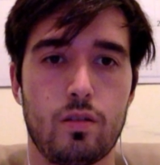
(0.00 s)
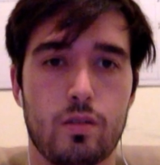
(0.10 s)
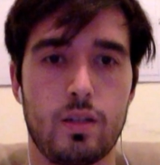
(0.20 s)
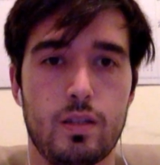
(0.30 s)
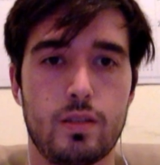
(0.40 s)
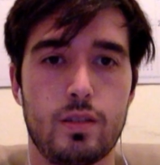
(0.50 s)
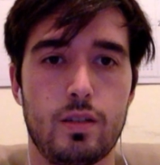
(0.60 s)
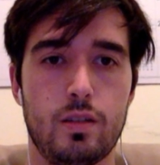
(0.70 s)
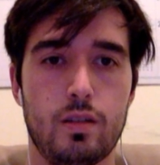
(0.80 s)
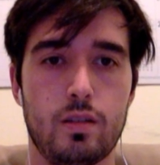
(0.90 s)

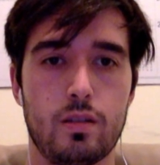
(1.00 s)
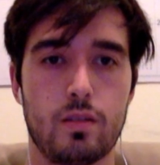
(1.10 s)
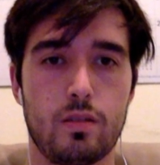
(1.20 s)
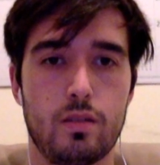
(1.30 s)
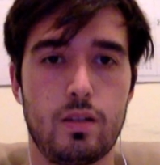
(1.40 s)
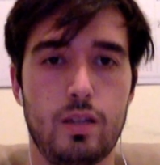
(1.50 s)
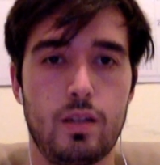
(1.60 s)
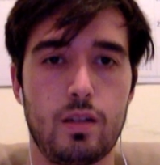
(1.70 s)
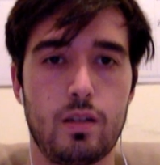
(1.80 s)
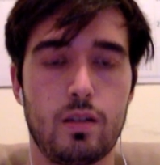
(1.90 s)
nested
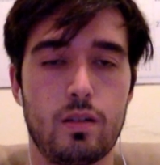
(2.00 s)
data.